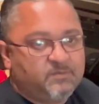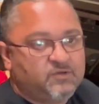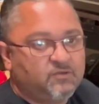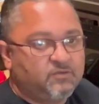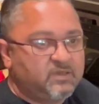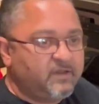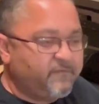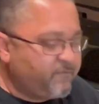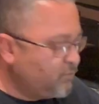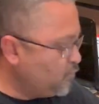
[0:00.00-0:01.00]
So
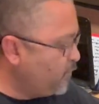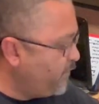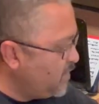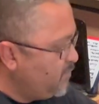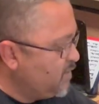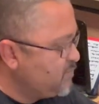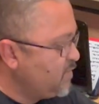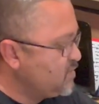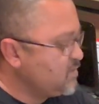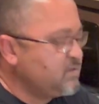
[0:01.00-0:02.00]
if you do find a mixed match
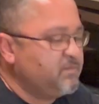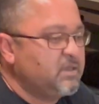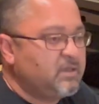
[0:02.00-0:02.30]
system,